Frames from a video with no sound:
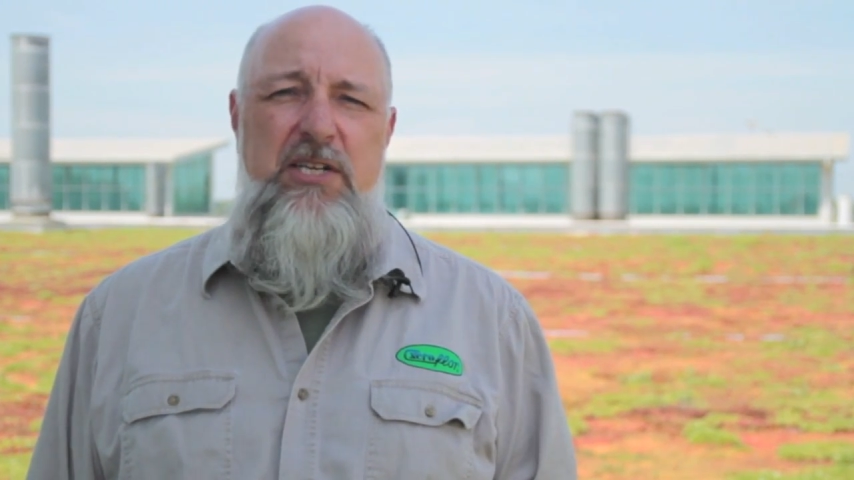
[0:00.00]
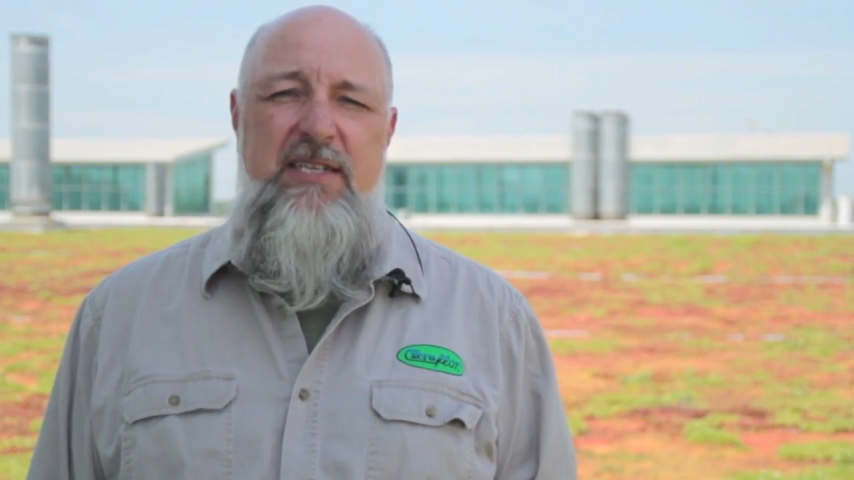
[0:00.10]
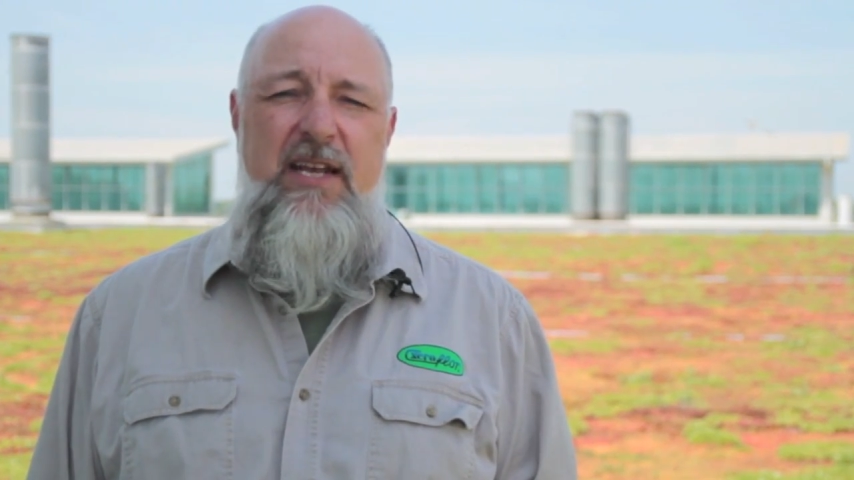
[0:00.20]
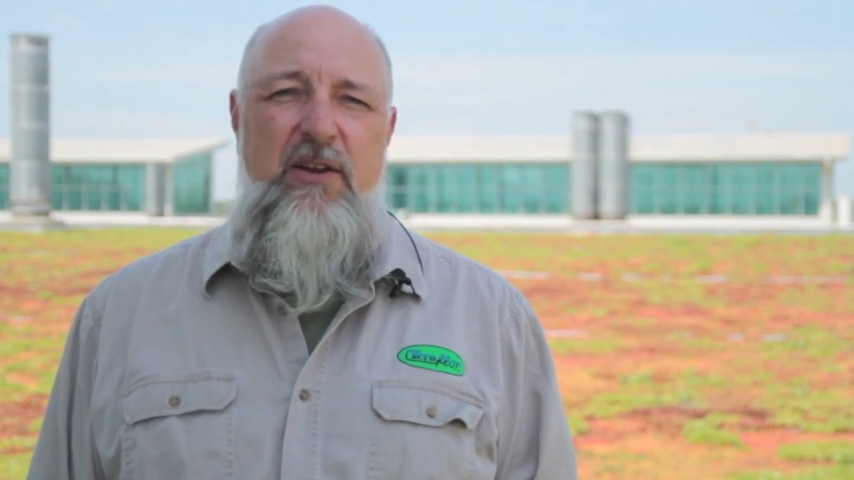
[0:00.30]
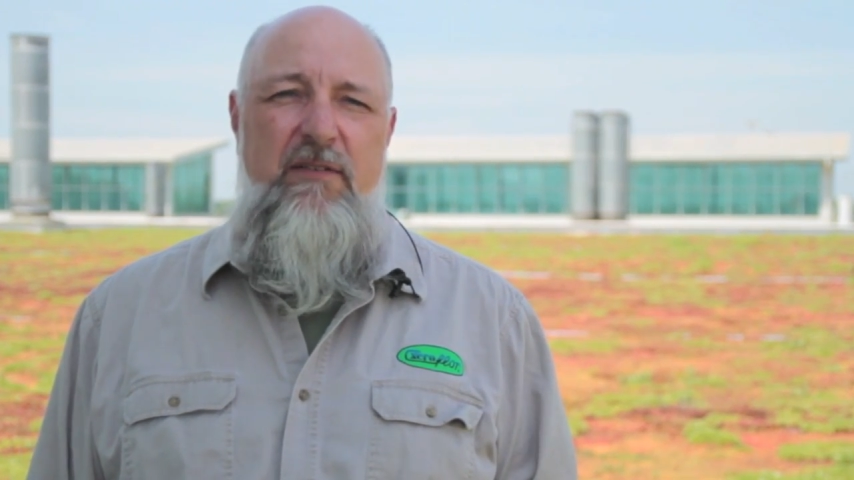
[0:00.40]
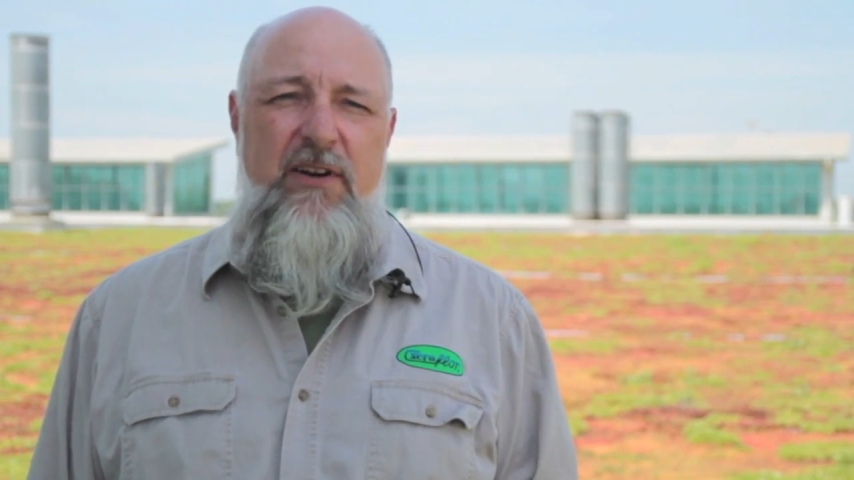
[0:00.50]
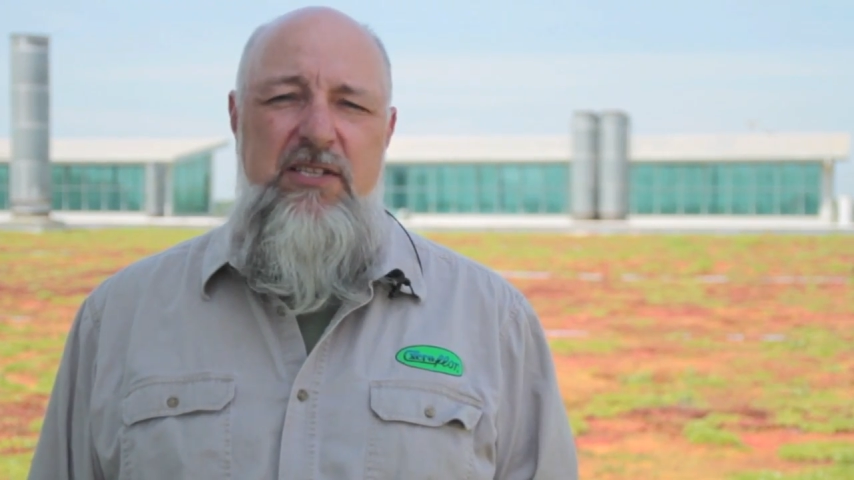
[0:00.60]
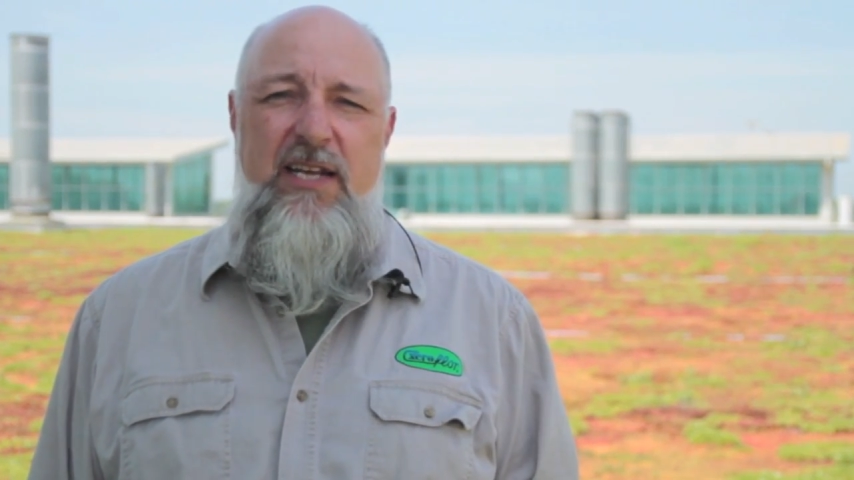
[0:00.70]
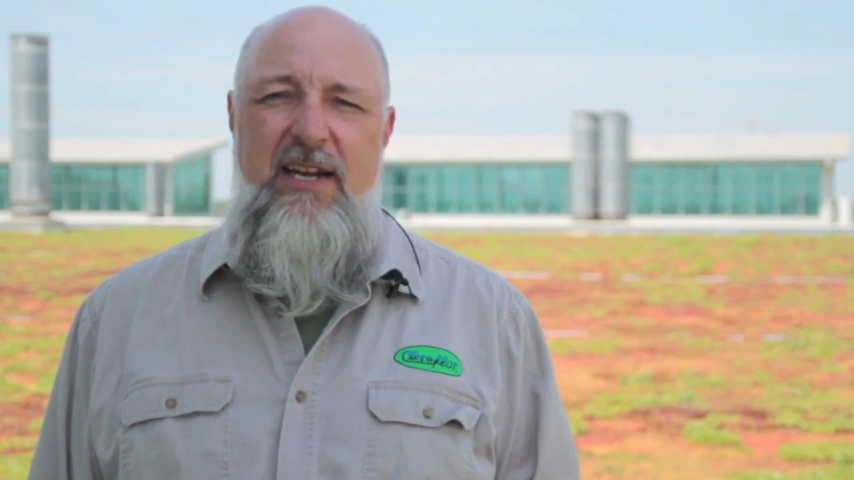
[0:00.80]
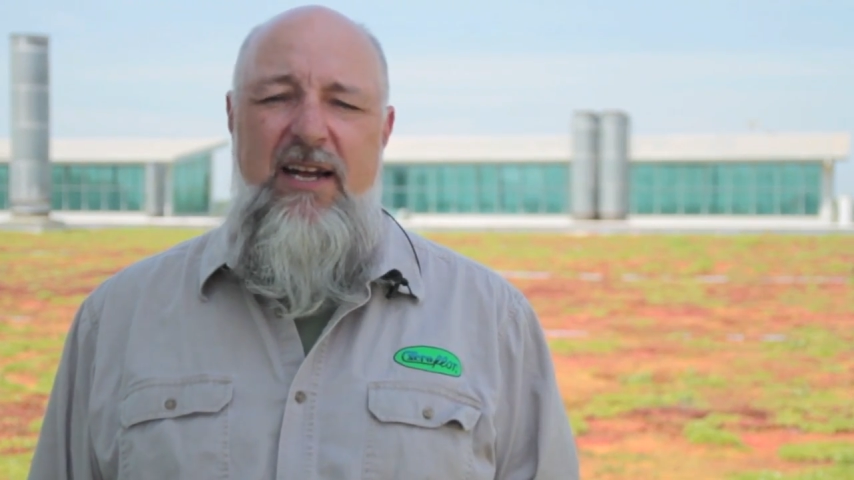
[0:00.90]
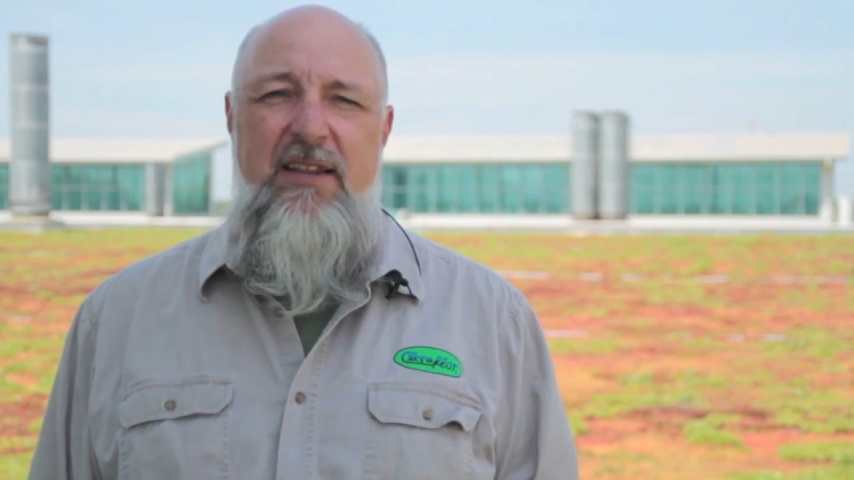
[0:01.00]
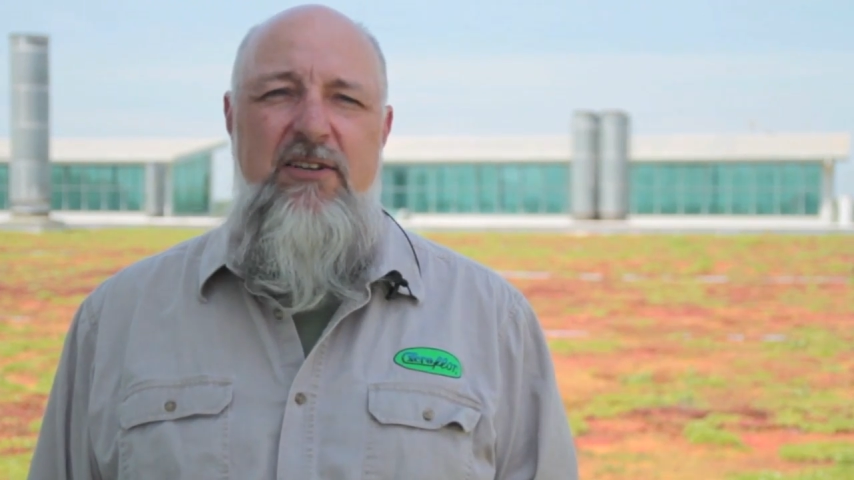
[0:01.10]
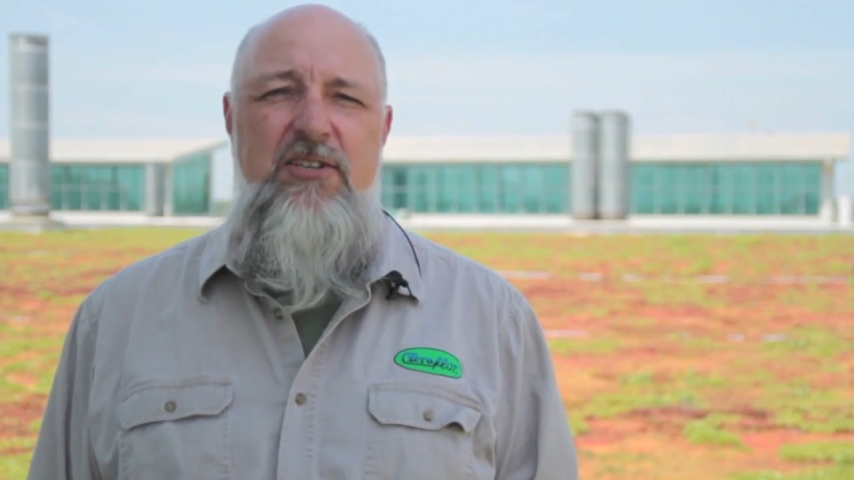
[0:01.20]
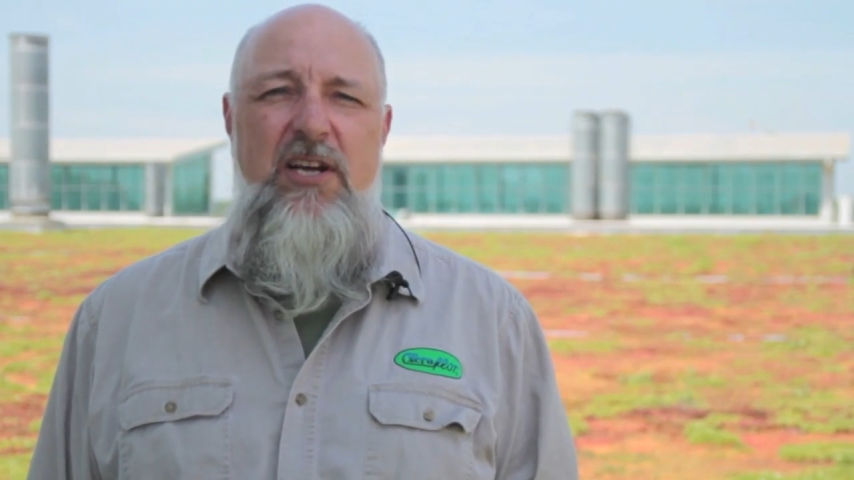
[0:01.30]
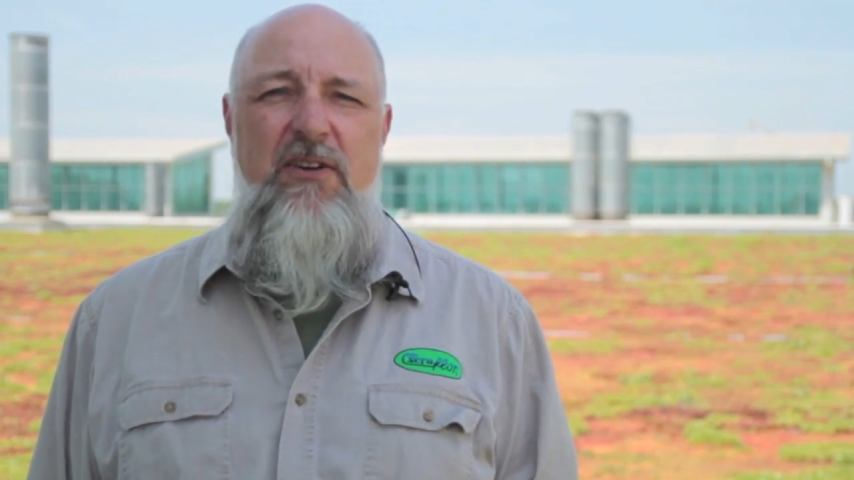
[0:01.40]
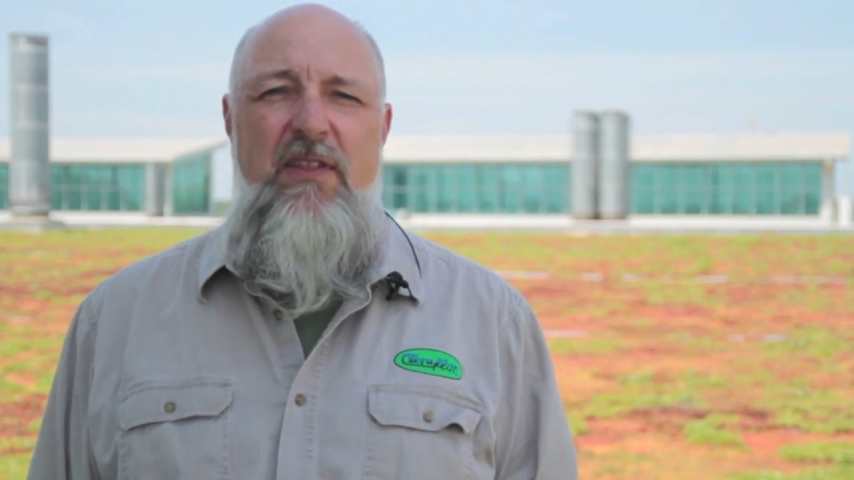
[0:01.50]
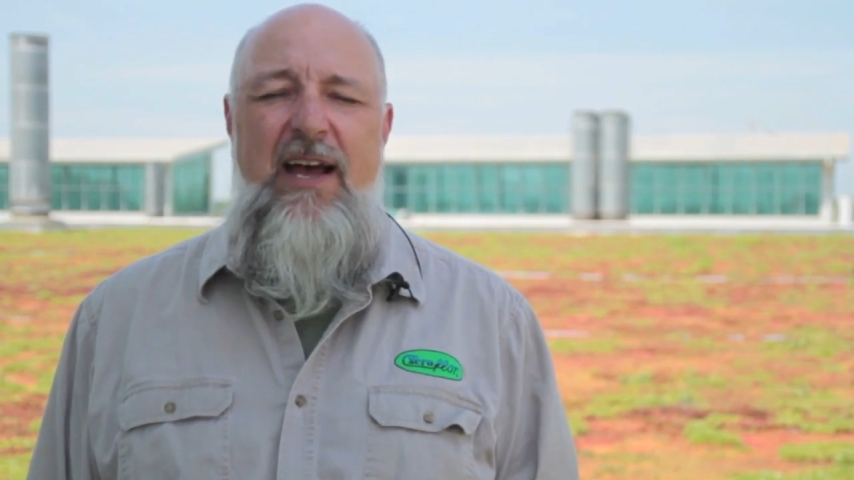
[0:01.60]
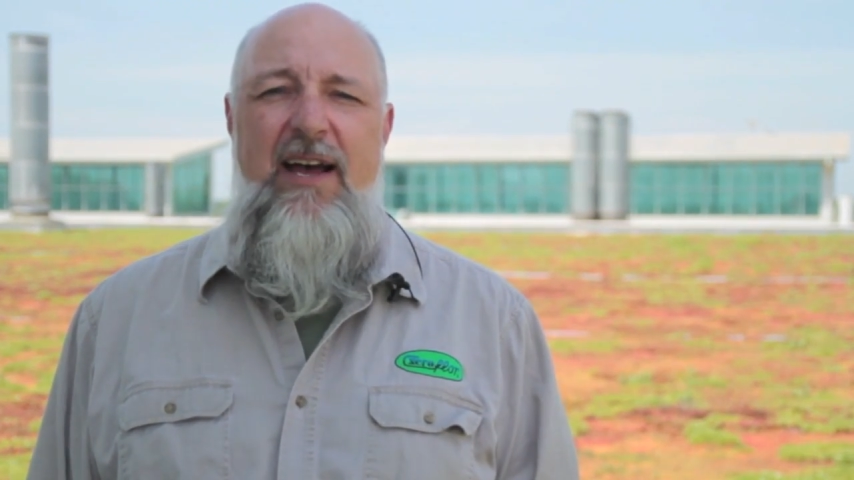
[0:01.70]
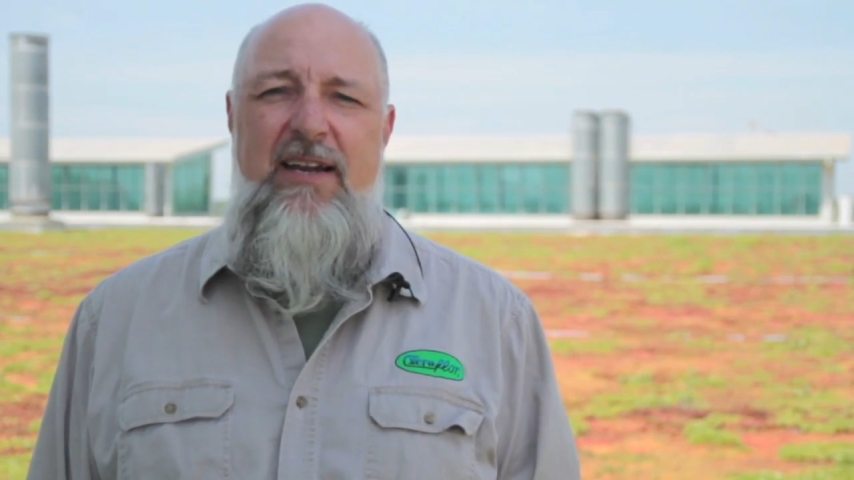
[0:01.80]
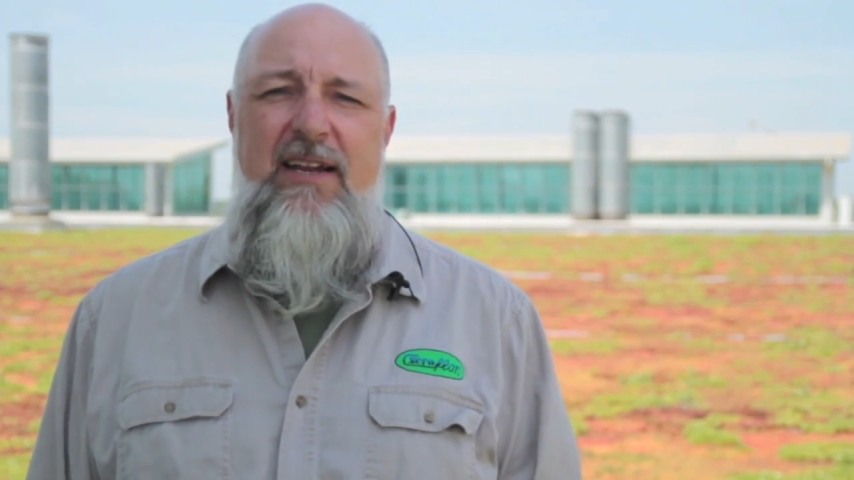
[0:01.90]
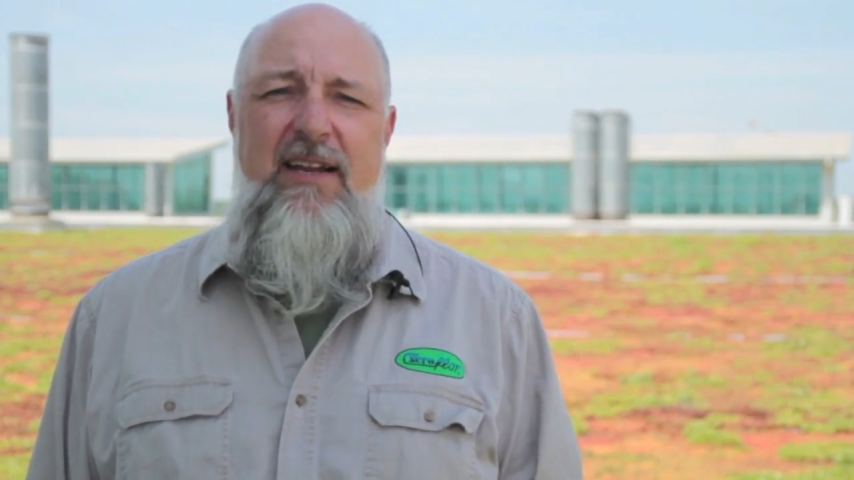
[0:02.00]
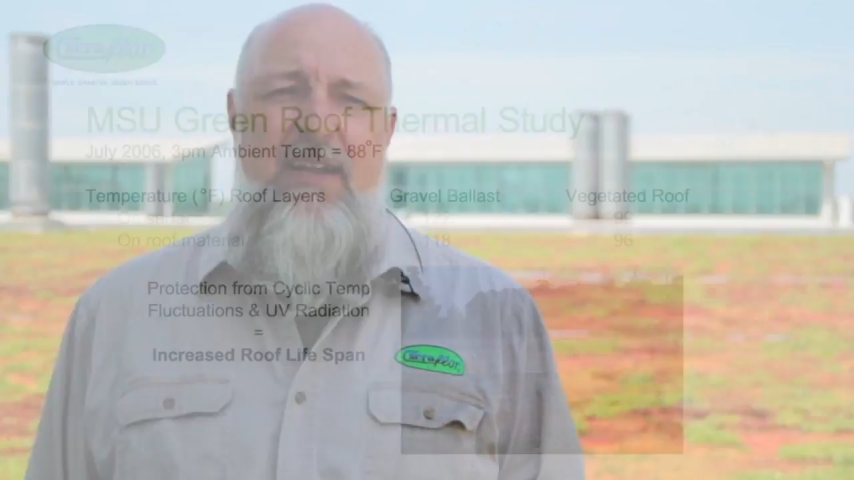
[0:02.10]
Michigan State University and others showed that